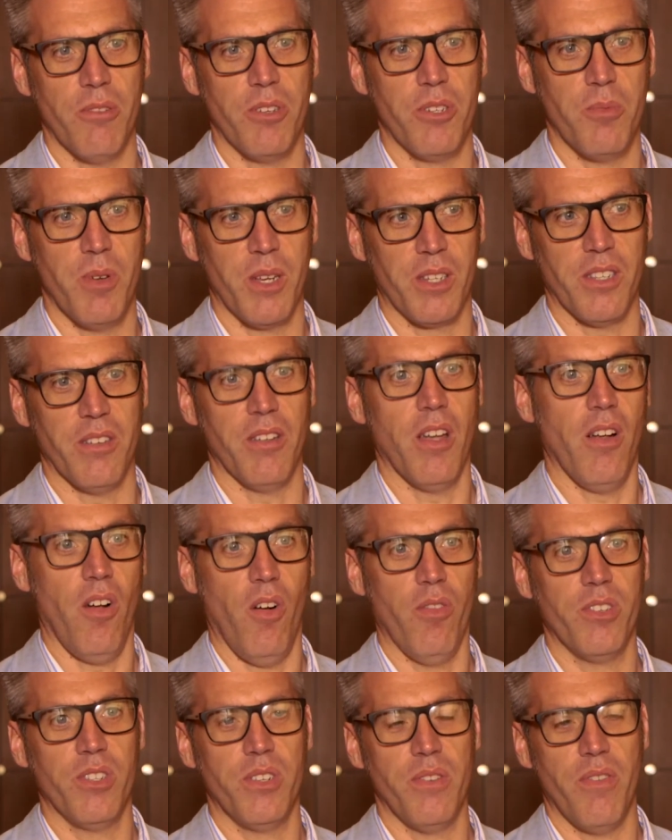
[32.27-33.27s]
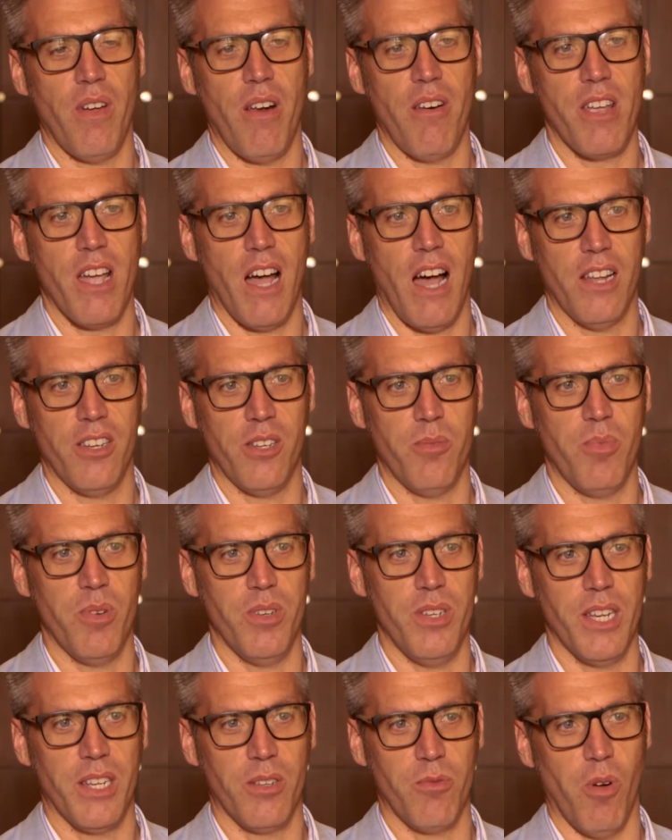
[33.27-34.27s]
which makes it obviously very hard to
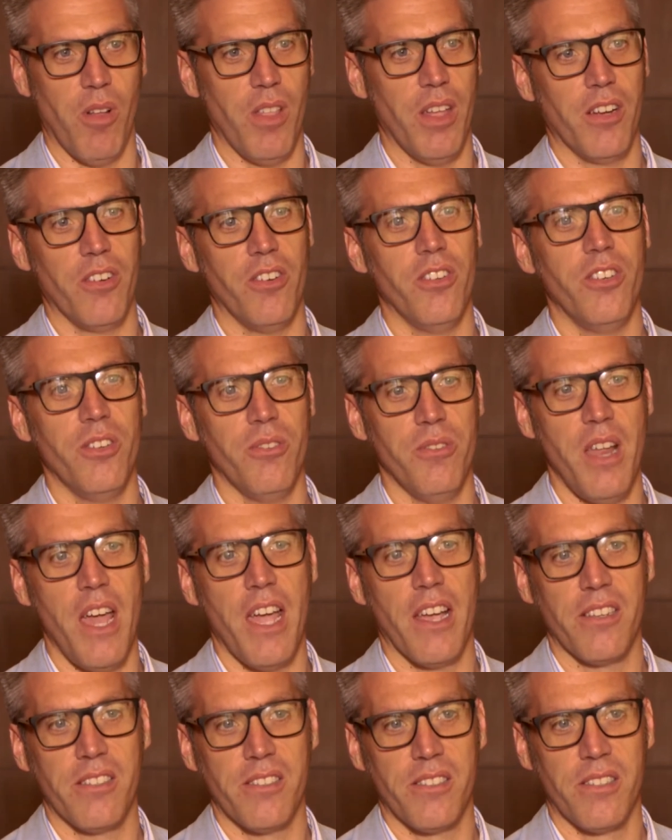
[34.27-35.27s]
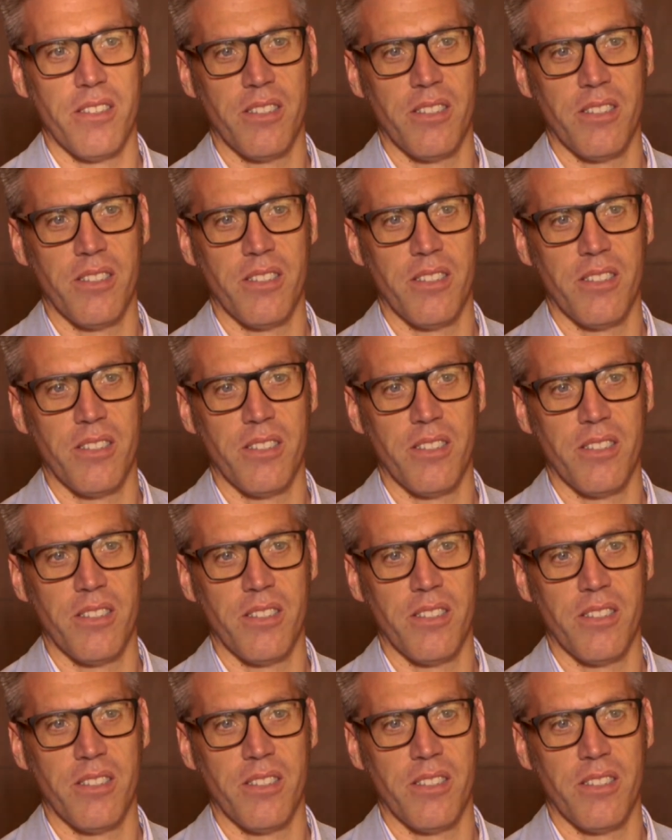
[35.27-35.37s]
predict what they're going to do next.